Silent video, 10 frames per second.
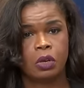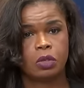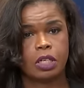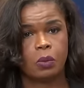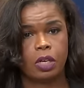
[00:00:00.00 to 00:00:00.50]

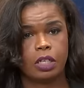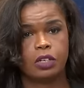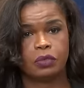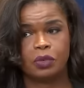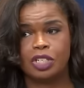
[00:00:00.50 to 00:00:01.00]
which I want to
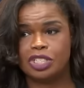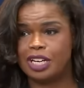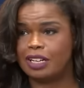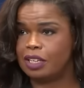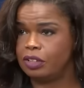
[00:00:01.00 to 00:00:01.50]

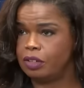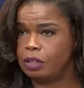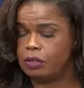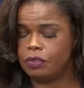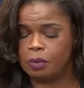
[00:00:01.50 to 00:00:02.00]
differentiate this
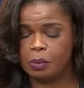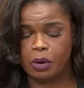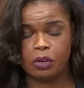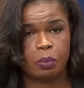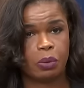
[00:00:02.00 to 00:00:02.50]
from the
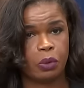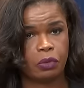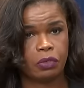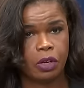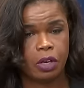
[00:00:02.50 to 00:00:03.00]
burden of proof
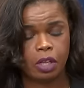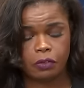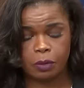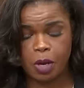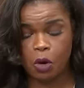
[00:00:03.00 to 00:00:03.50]

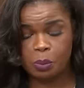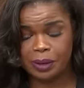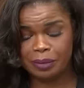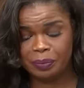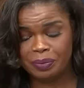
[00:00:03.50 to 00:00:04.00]
from COPA,